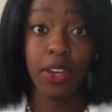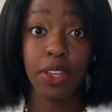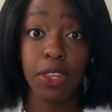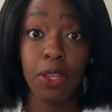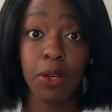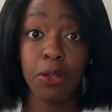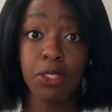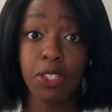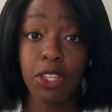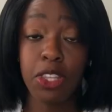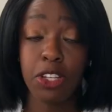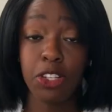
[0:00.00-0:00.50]

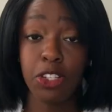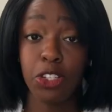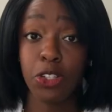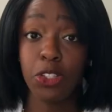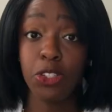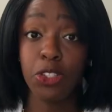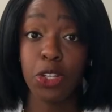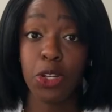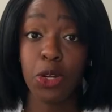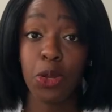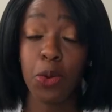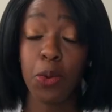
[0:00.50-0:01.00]
Those are the
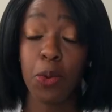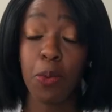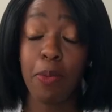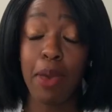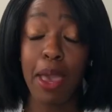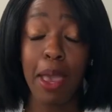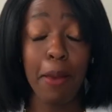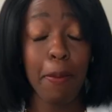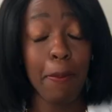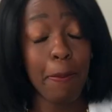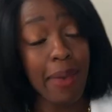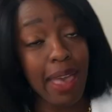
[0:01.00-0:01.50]
children who
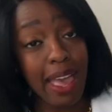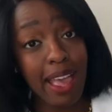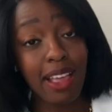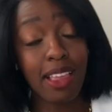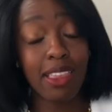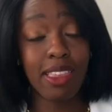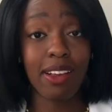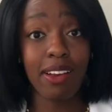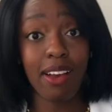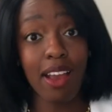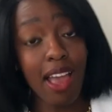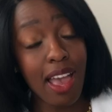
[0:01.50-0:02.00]
might bang
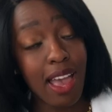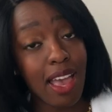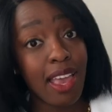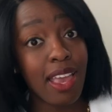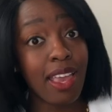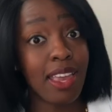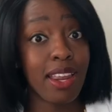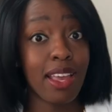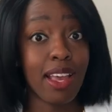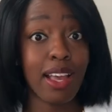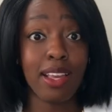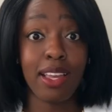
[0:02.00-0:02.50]
their
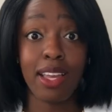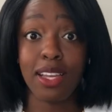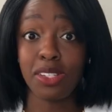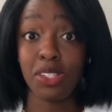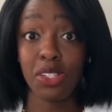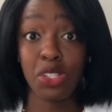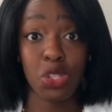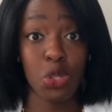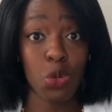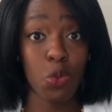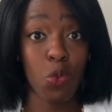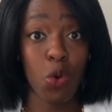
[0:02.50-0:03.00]
head
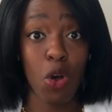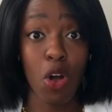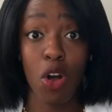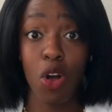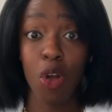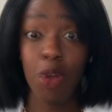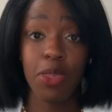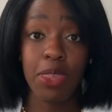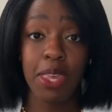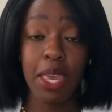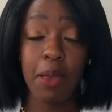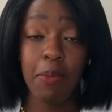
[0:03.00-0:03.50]
against the
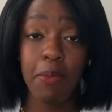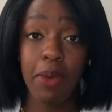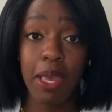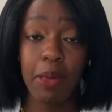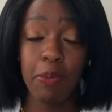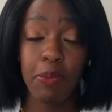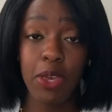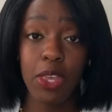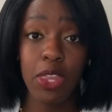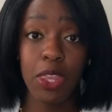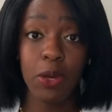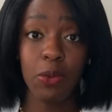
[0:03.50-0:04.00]
wall. They
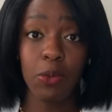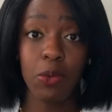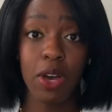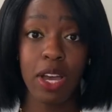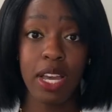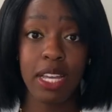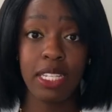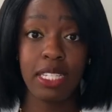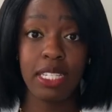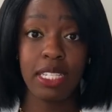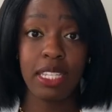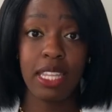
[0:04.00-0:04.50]
might be the
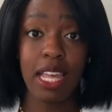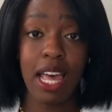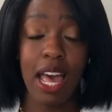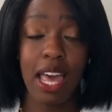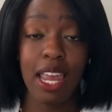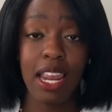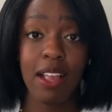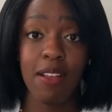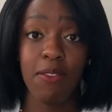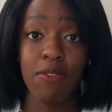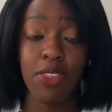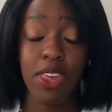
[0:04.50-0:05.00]
ones that
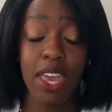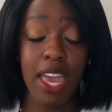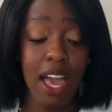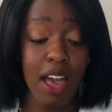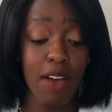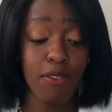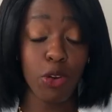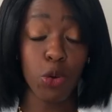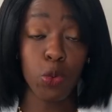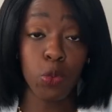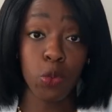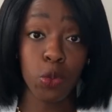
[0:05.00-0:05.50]
if they
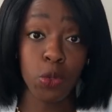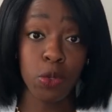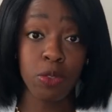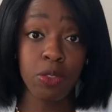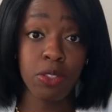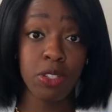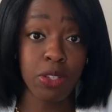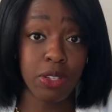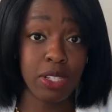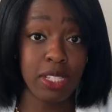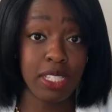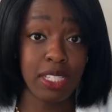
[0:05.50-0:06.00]
have a
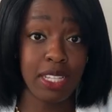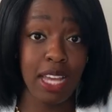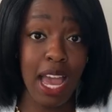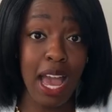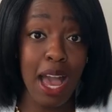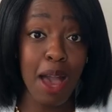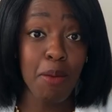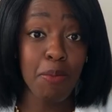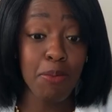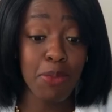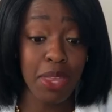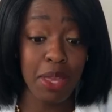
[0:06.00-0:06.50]
wound or
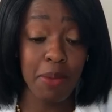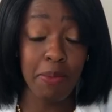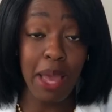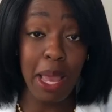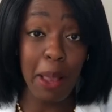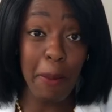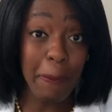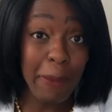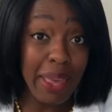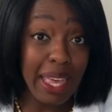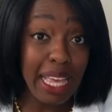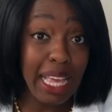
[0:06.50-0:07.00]
scab, they
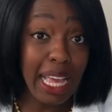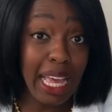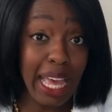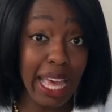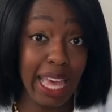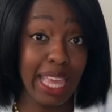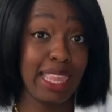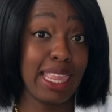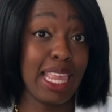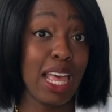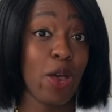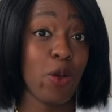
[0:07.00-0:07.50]
might pick
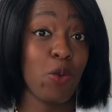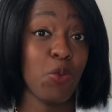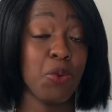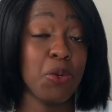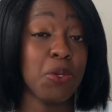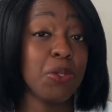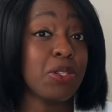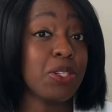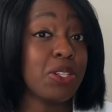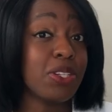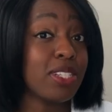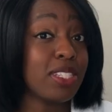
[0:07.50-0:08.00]
at that
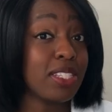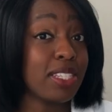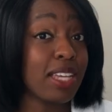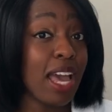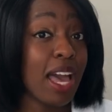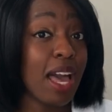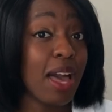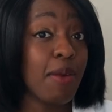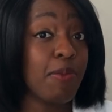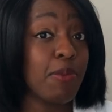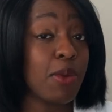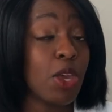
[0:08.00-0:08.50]
wound or
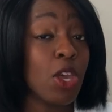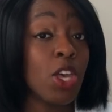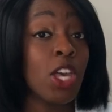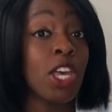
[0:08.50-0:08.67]
scab.